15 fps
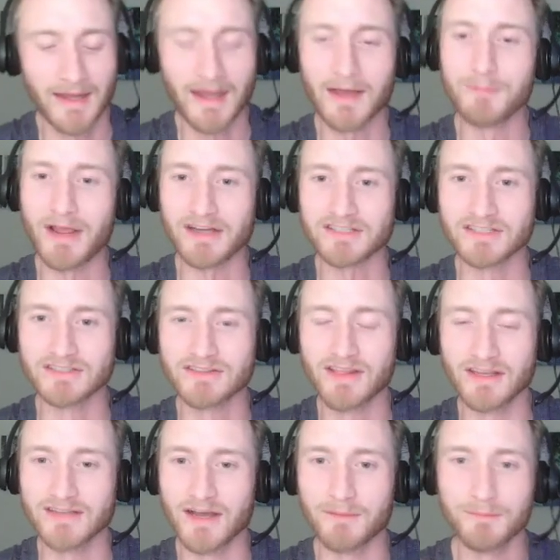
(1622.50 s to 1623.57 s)
I'm mashing
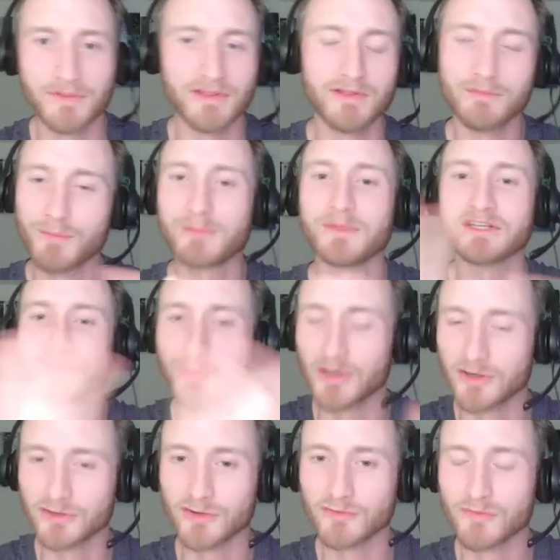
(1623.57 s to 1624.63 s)
things up. It might be a
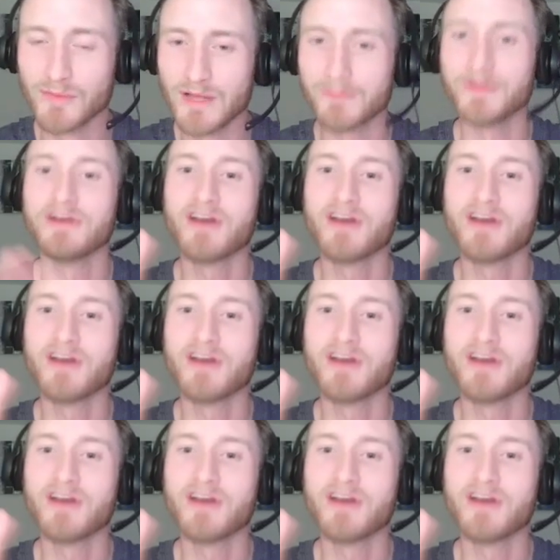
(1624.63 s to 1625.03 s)
splinter group from them.